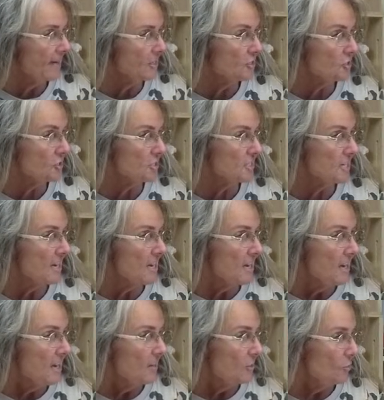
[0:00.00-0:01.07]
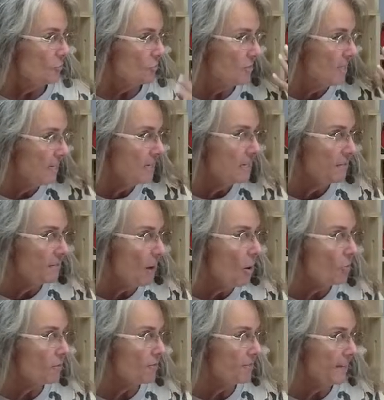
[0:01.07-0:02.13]
It's just, you think of
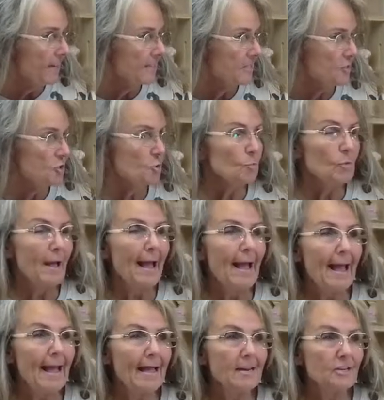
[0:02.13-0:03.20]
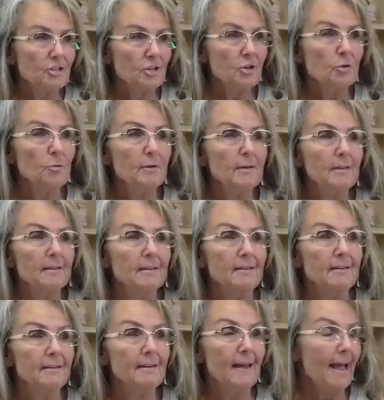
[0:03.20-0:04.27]
all the things that you want to add to it
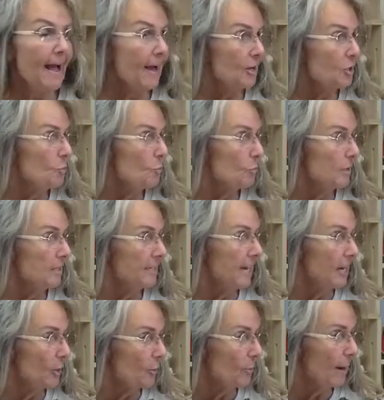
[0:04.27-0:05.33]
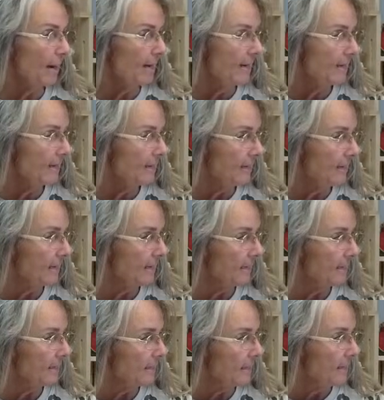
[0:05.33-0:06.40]
and how you want to decorate it.
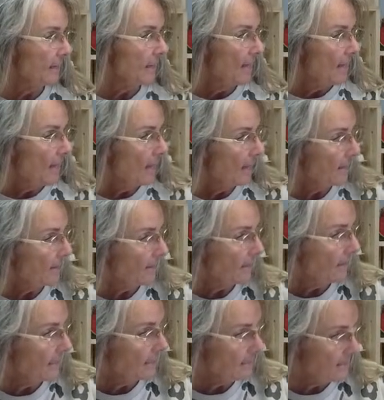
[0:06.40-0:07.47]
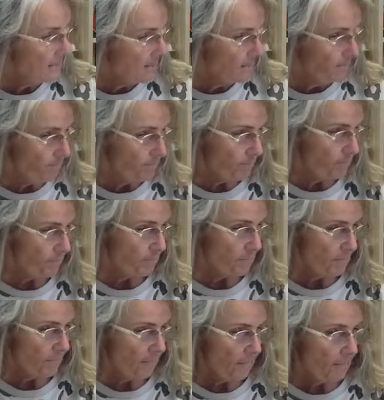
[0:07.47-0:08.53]
And like these
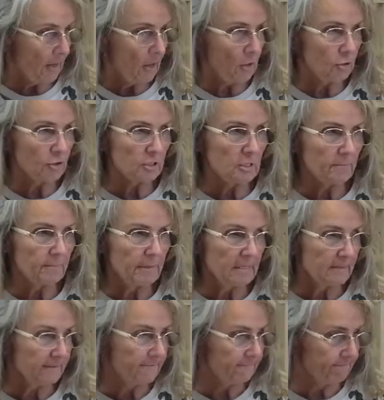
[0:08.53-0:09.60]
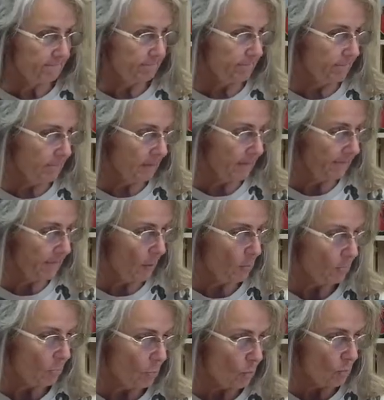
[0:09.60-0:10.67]
are just a piece of the
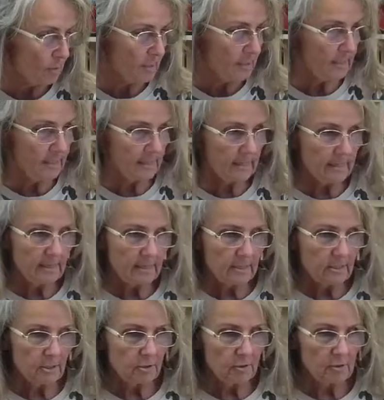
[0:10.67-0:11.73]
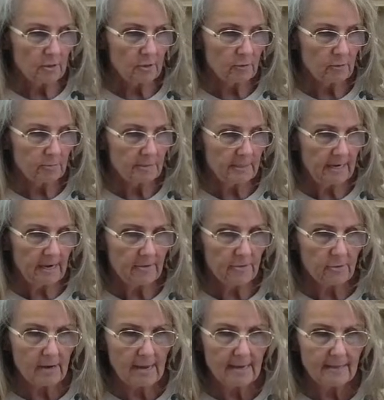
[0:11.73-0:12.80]
foam board. You glue them
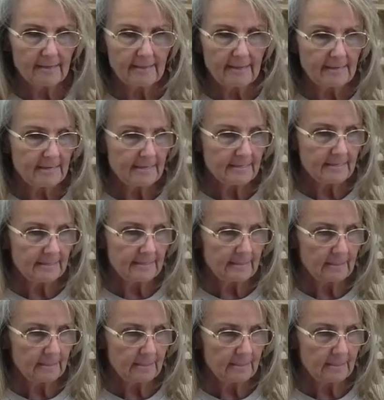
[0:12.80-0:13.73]
together like this.